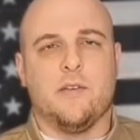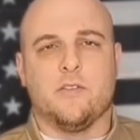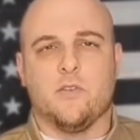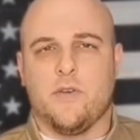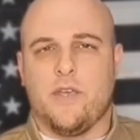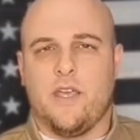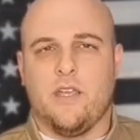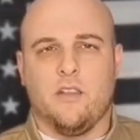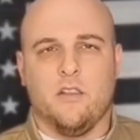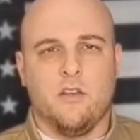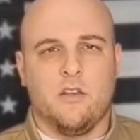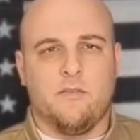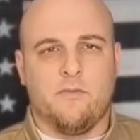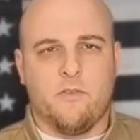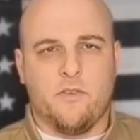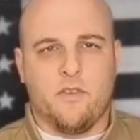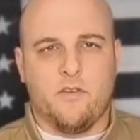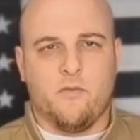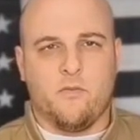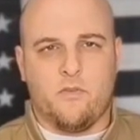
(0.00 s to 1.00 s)
So again, look
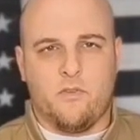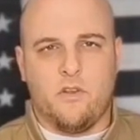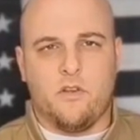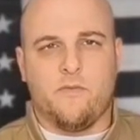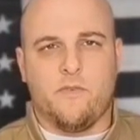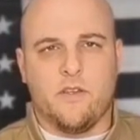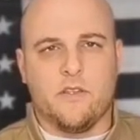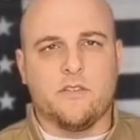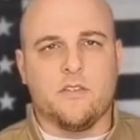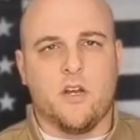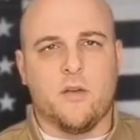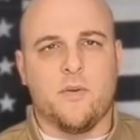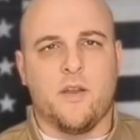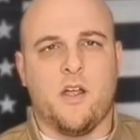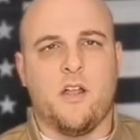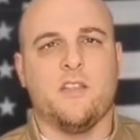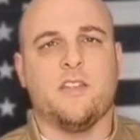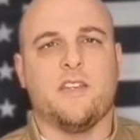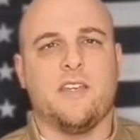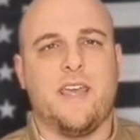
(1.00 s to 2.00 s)
for the
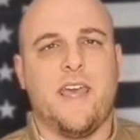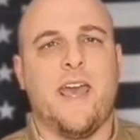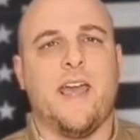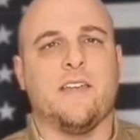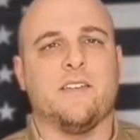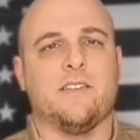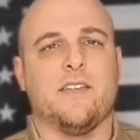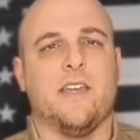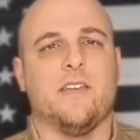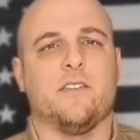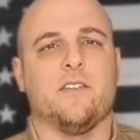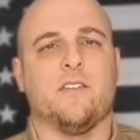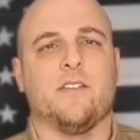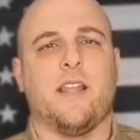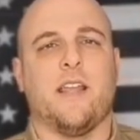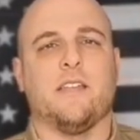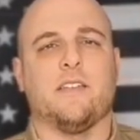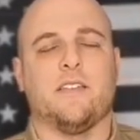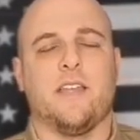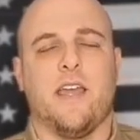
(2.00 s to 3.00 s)
terminology gas tester
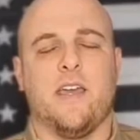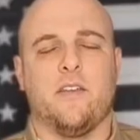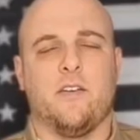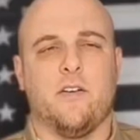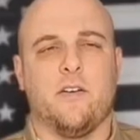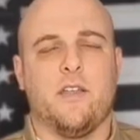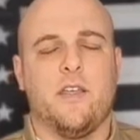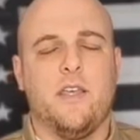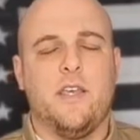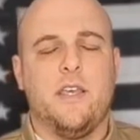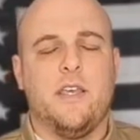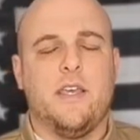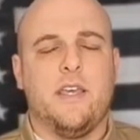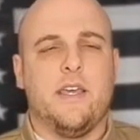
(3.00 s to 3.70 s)
in that standard.